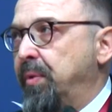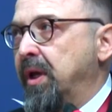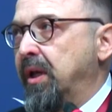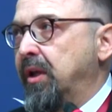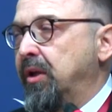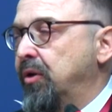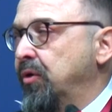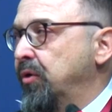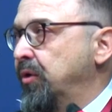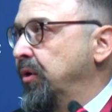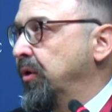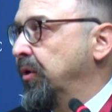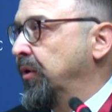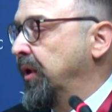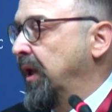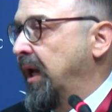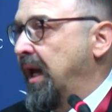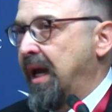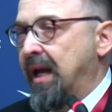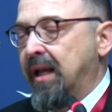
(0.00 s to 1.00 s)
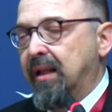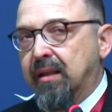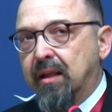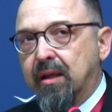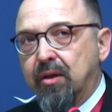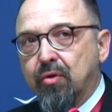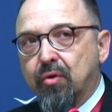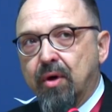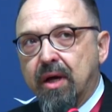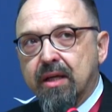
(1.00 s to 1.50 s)
Union and the
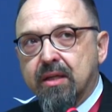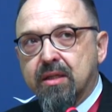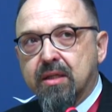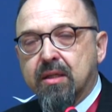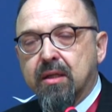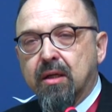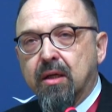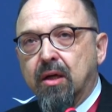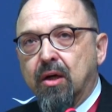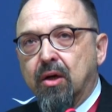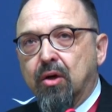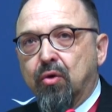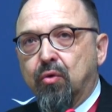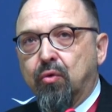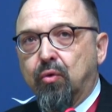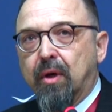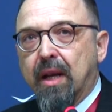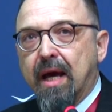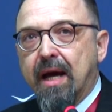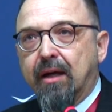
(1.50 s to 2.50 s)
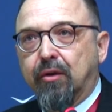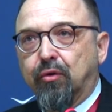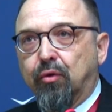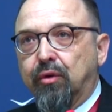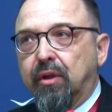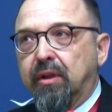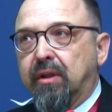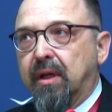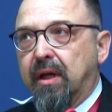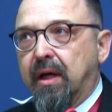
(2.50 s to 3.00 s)
US would like to
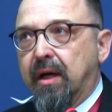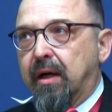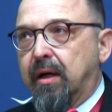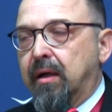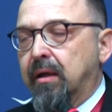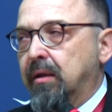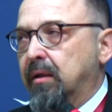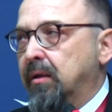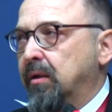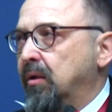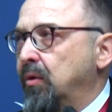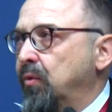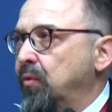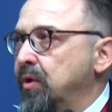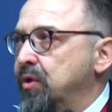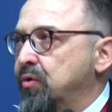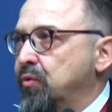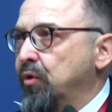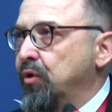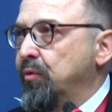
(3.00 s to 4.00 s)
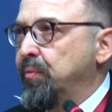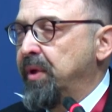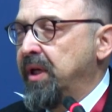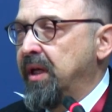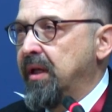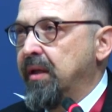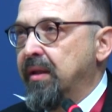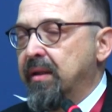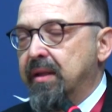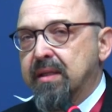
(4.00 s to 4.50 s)
deter, which would be,
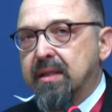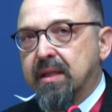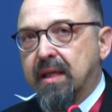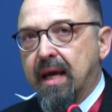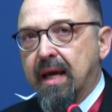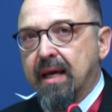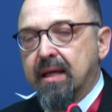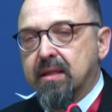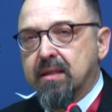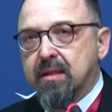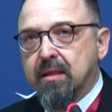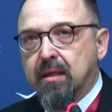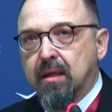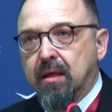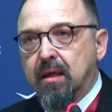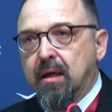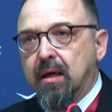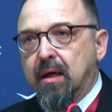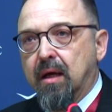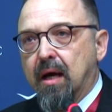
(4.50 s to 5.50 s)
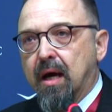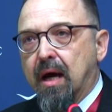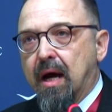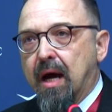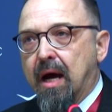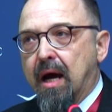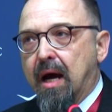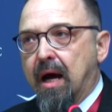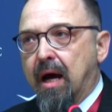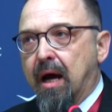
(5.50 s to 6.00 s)
in this case,
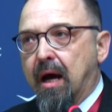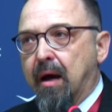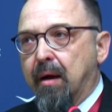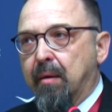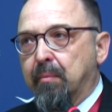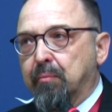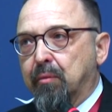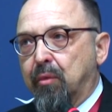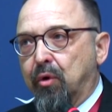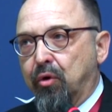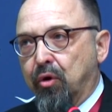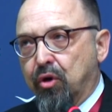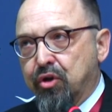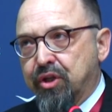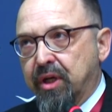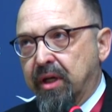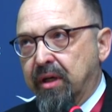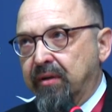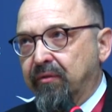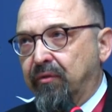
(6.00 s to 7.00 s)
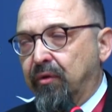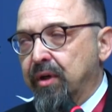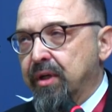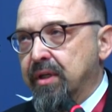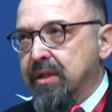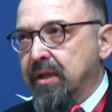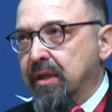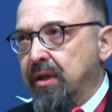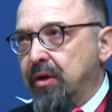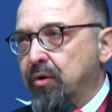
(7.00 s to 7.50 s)
Russian influence
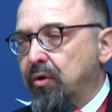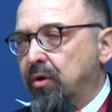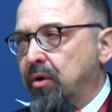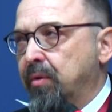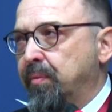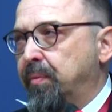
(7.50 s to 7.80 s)
in Europe,